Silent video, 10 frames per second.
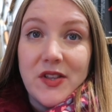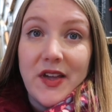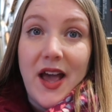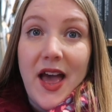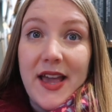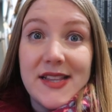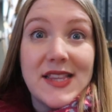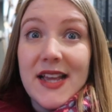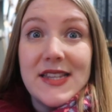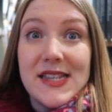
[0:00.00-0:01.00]
to the guy, it's
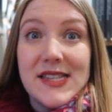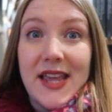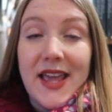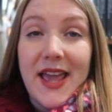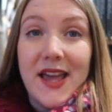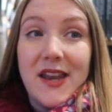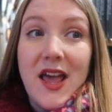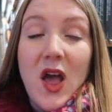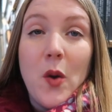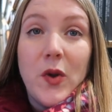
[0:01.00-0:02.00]
like Disney. And
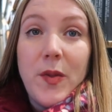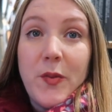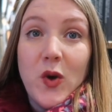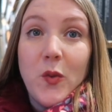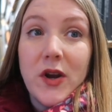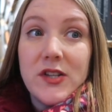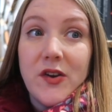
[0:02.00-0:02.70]
one of the people who worked